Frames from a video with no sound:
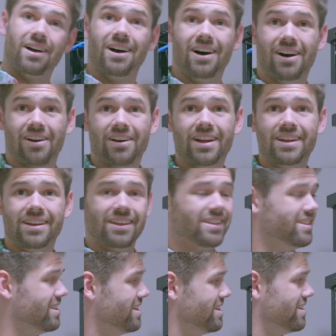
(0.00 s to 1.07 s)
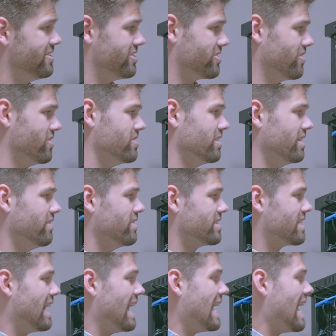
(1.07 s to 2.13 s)
All right, I'm just going to leave this
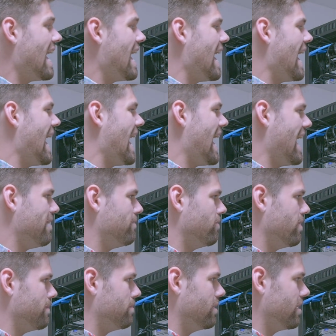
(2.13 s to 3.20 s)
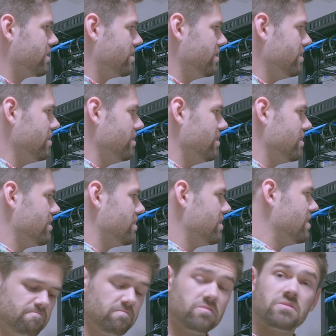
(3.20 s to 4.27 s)
guy halfway plugged in.
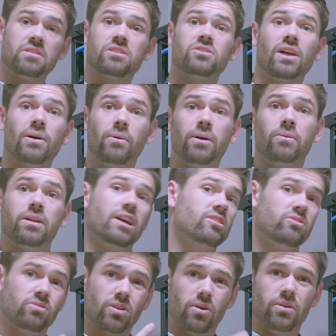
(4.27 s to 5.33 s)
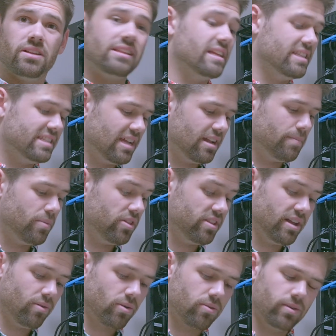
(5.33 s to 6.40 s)
So that way when I do go in and set up on the
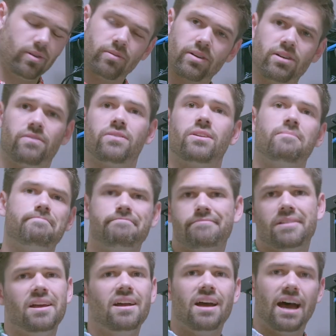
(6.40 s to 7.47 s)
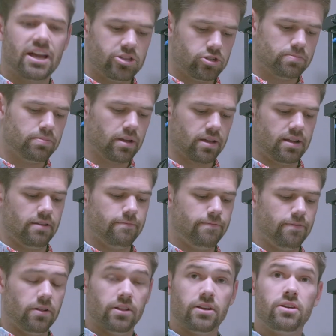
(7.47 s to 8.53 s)
network really quick over there, I can just plug it in
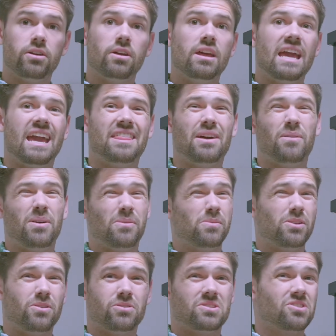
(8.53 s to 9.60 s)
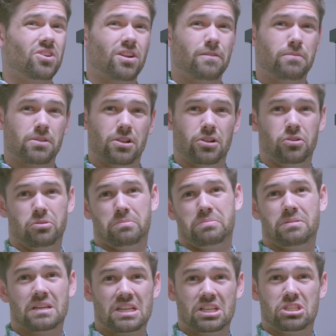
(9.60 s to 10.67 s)
fully. And that way we don't start off with a loop
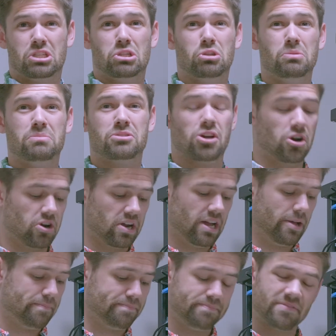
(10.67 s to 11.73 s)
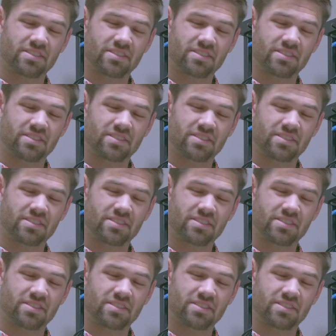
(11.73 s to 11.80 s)
because loops are, uh,